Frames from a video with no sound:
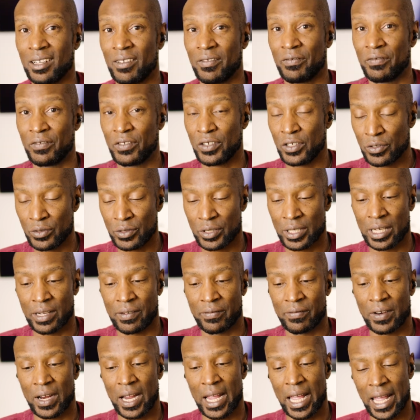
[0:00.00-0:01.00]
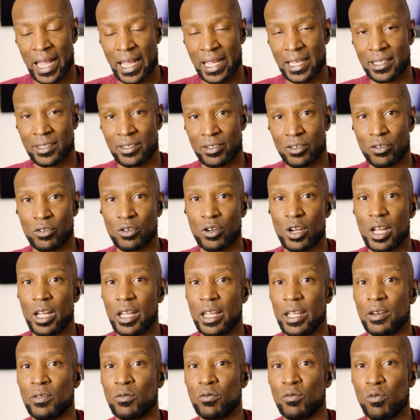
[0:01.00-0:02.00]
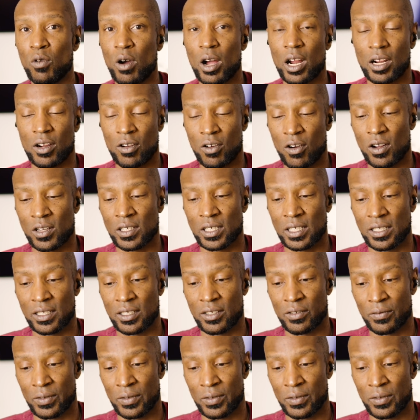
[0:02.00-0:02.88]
confusing for Hazel in what causes the